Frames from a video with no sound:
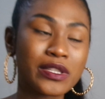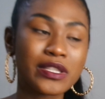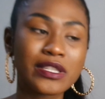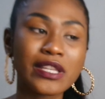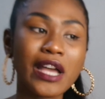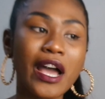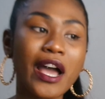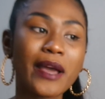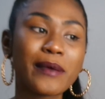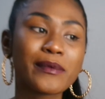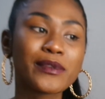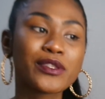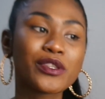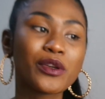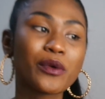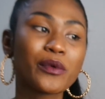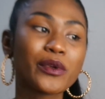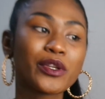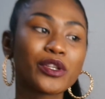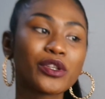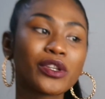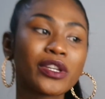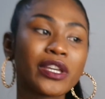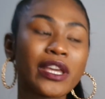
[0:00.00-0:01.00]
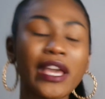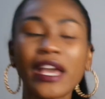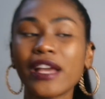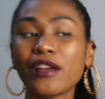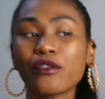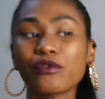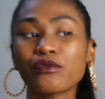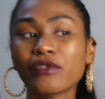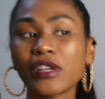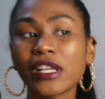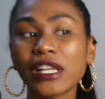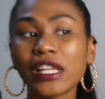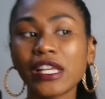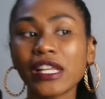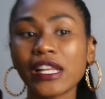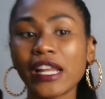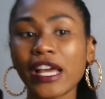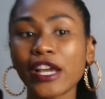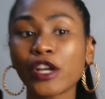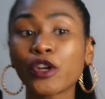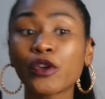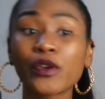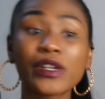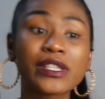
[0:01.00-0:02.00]
times, so we can't really
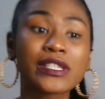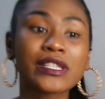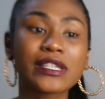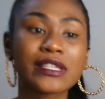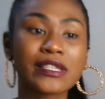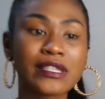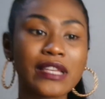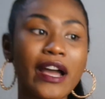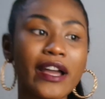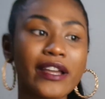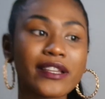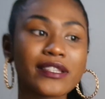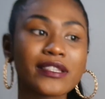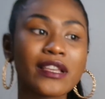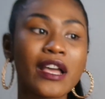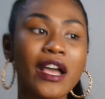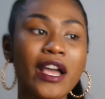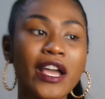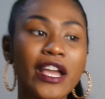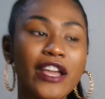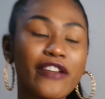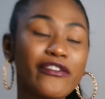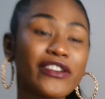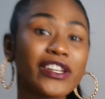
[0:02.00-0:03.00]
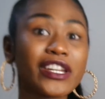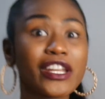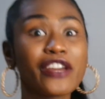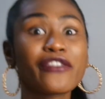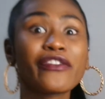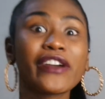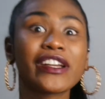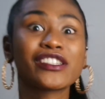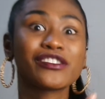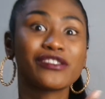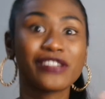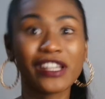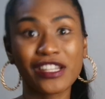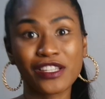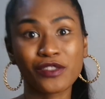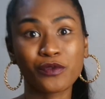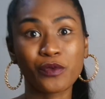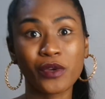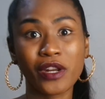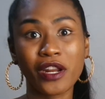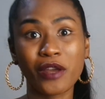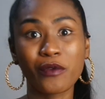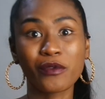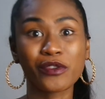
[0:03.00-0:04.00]
like criticize, even if that's
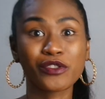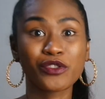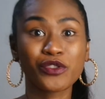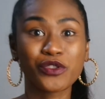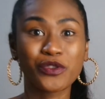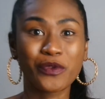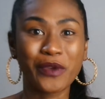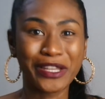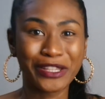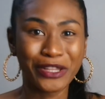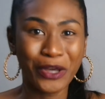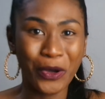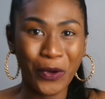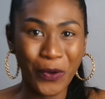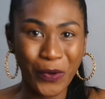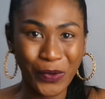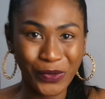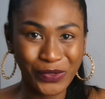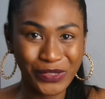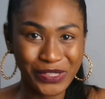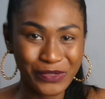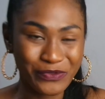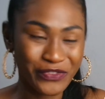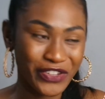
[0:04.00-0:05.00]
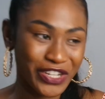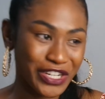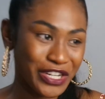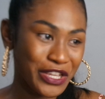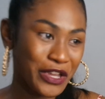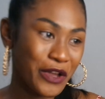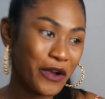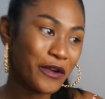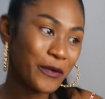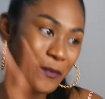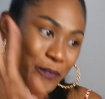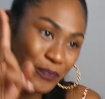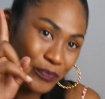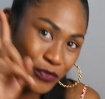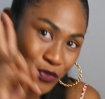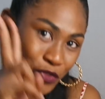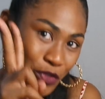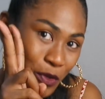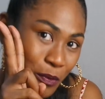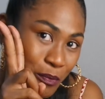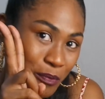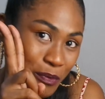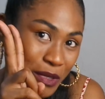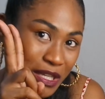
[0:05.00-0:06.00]
what I was doing the whole video.
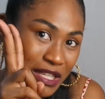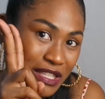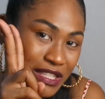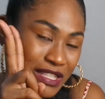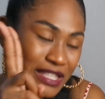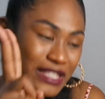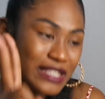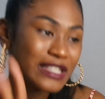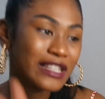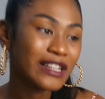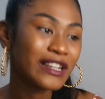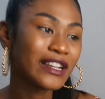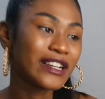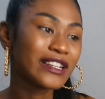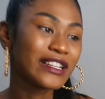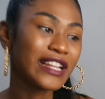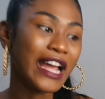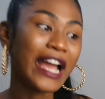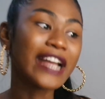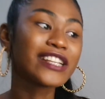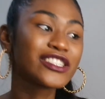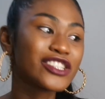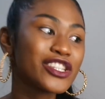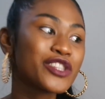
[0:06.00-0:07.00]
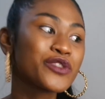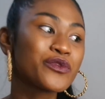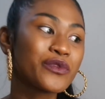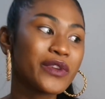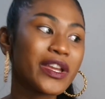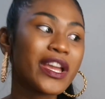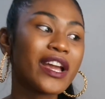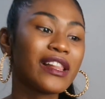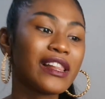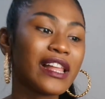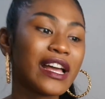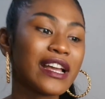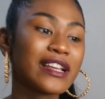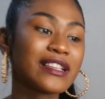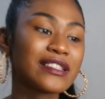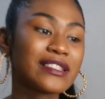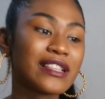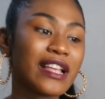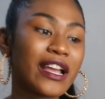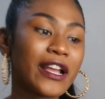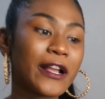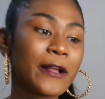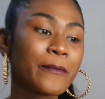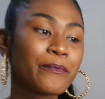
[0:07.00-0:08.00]
So peace. I just realized
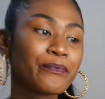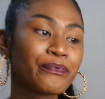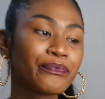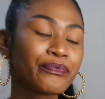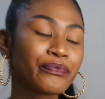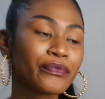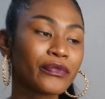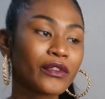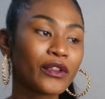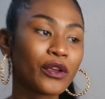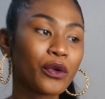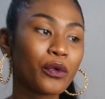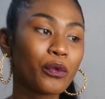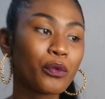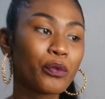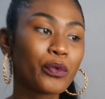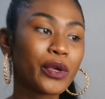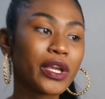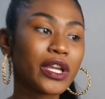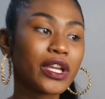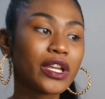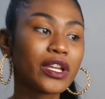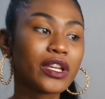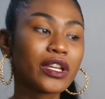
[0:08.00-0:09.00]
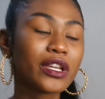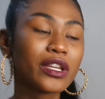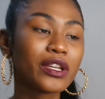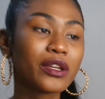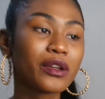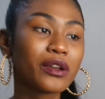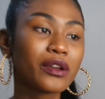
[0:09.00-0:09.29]
like we